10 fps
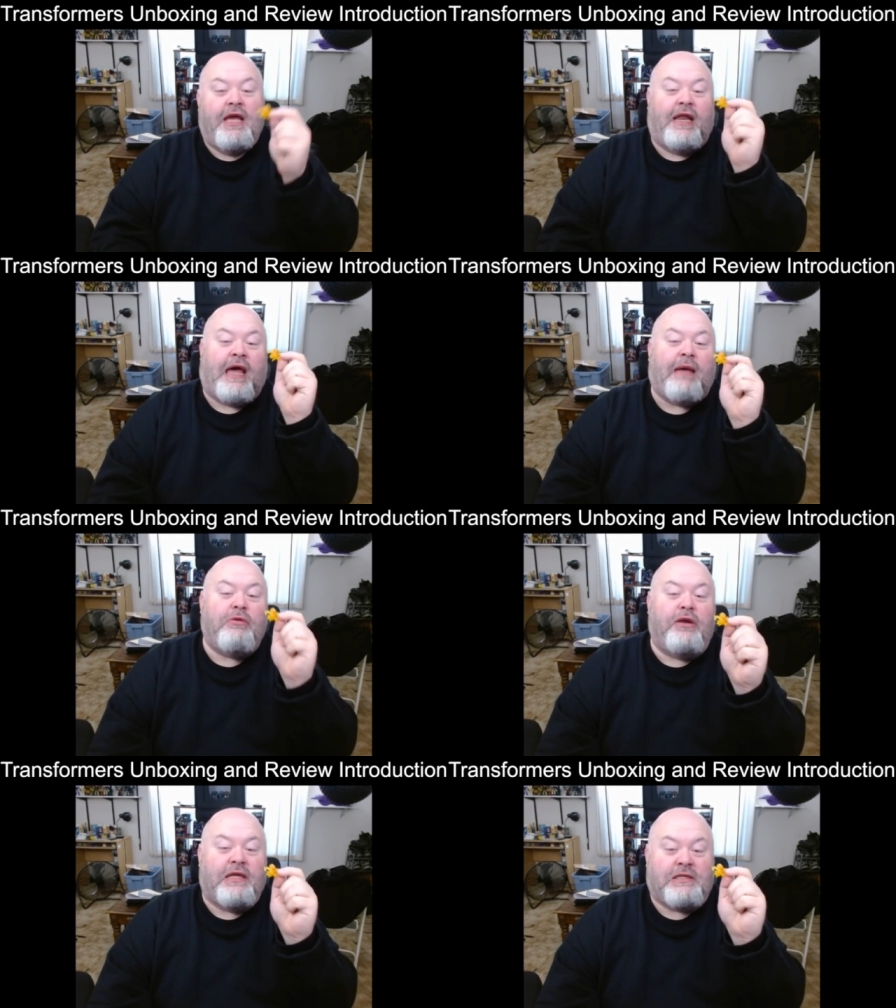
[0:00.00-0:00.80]
and i'm
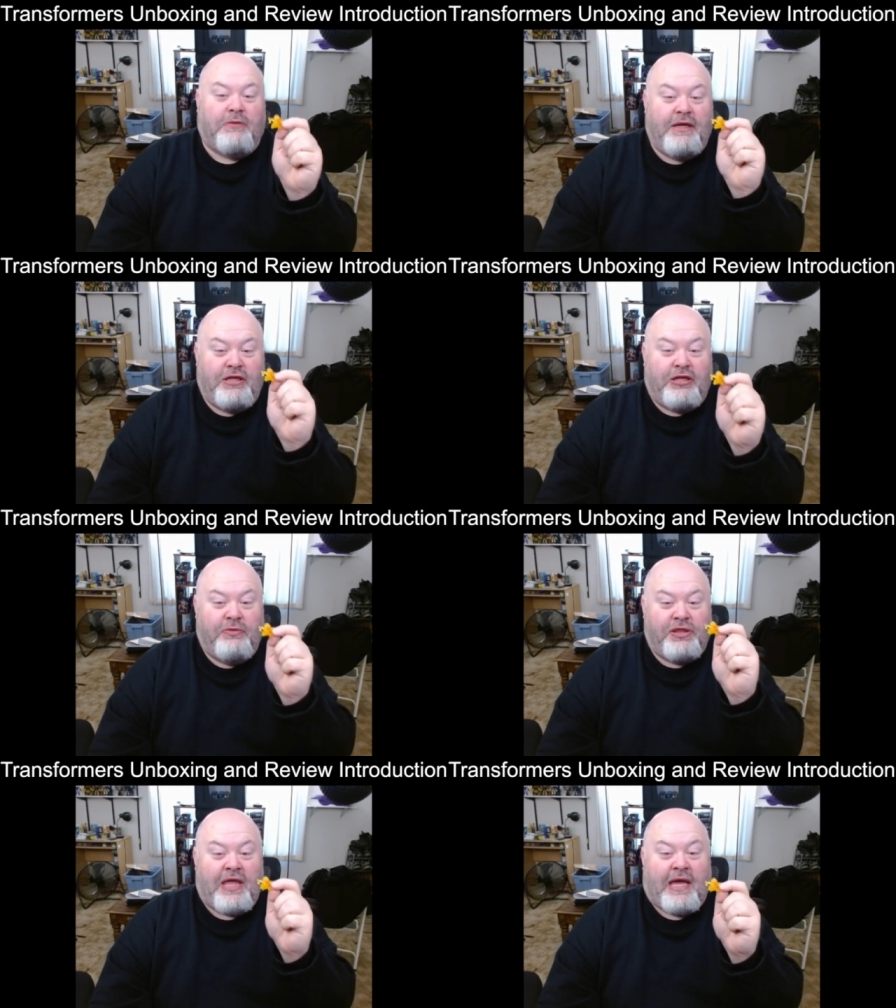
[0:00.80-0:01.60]
going to explain to you
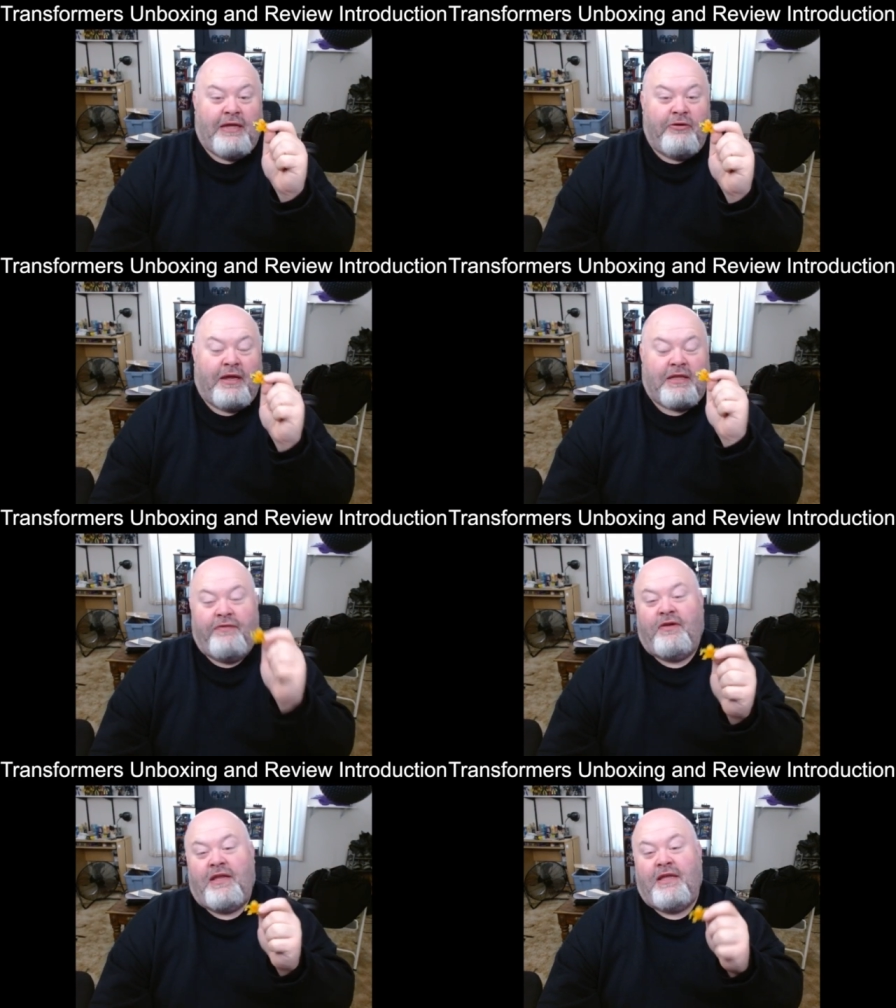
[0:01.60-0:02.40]
what that
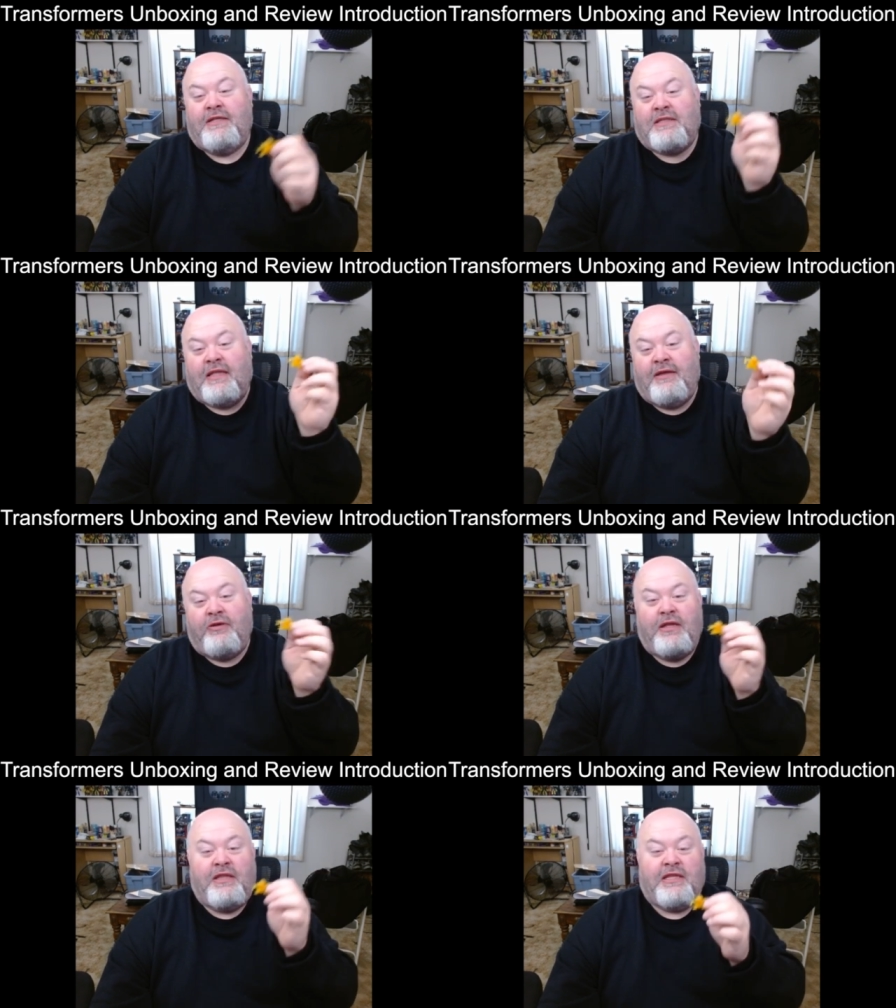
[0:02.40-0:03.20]
interactivity is later
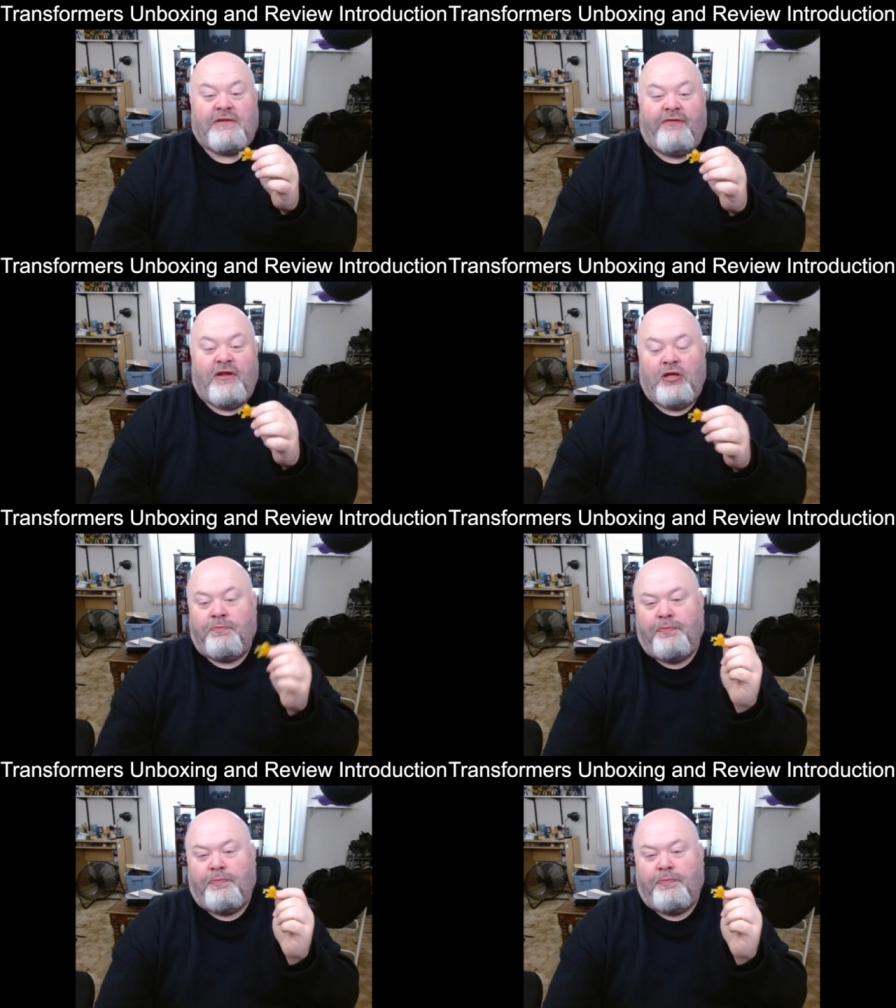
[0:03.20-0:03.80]
in this video